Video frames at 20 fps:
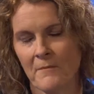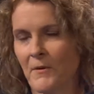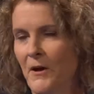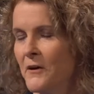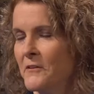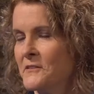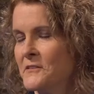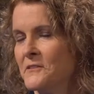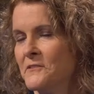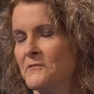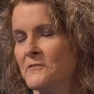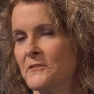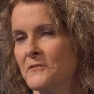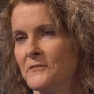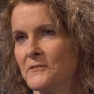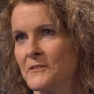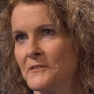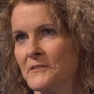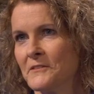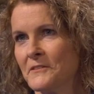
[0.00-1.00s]
Also,
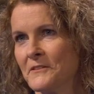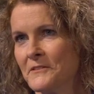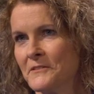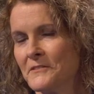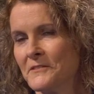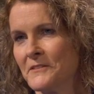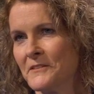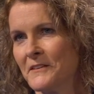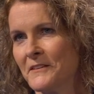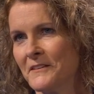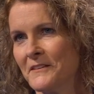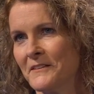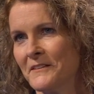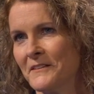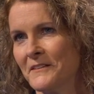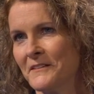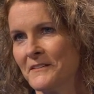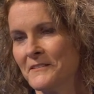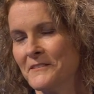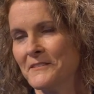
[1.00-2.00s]
there's
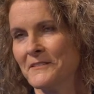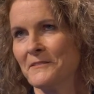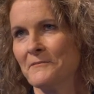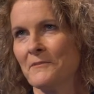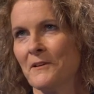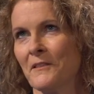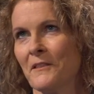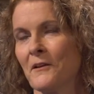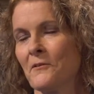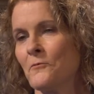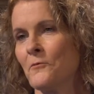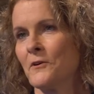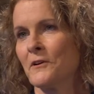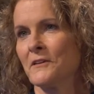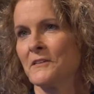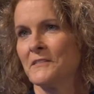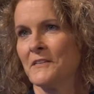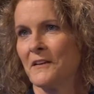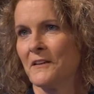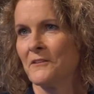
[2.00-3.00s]
a lot of
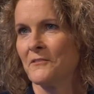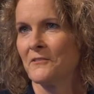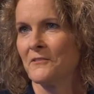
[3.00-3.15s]
work done